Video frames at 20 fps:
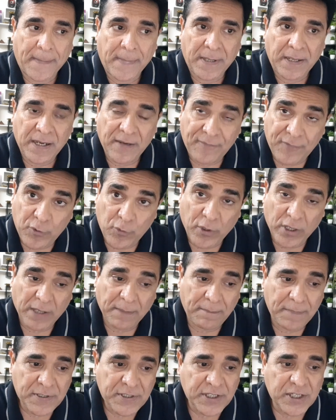If you are a
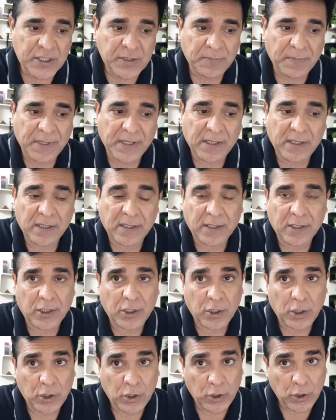businessman,
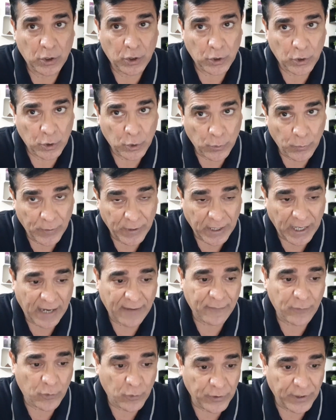you will
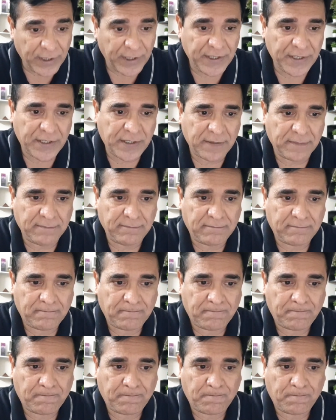have good income.
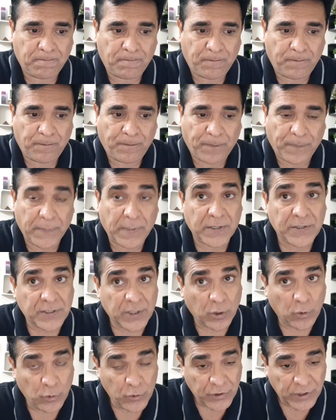It's a
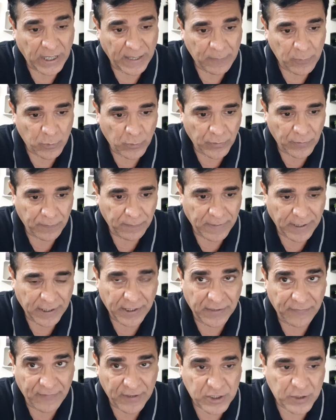good time to make
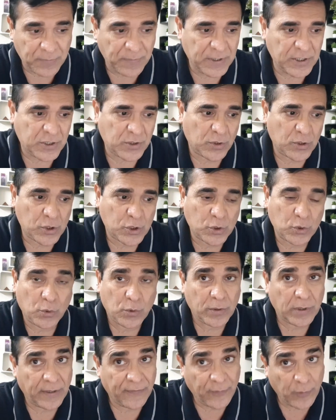investments
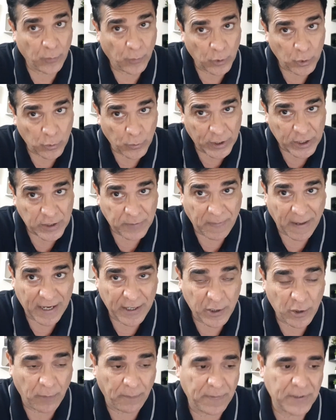also if you want to expand
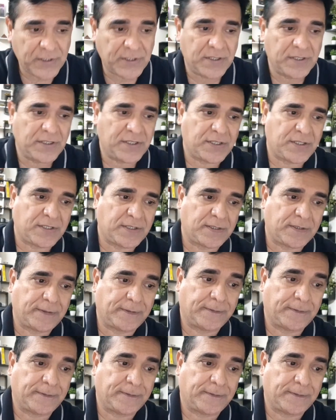your business.